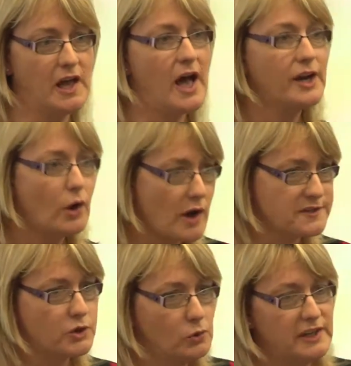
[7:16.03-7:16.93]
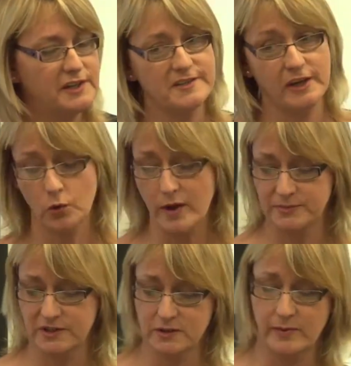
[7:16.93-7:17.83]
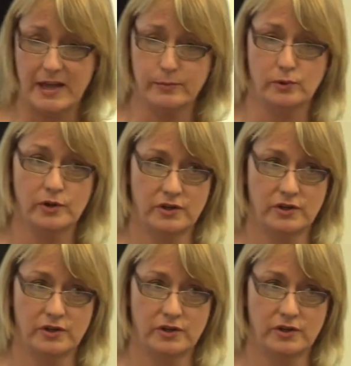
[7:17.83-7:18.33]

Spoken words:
and are our school leaders equipped to be able